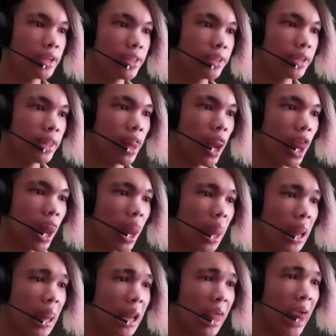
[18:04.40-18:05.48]
Ethan.
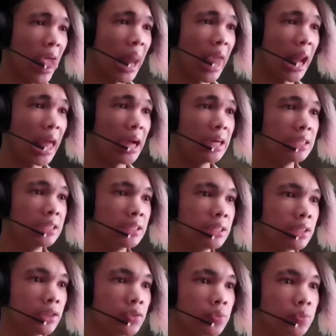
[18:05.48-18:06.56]

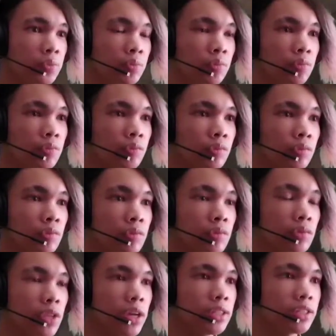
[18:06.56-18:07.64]

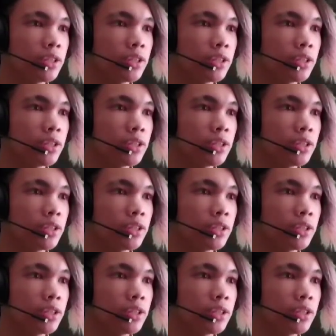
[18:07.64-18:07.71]
Ethan.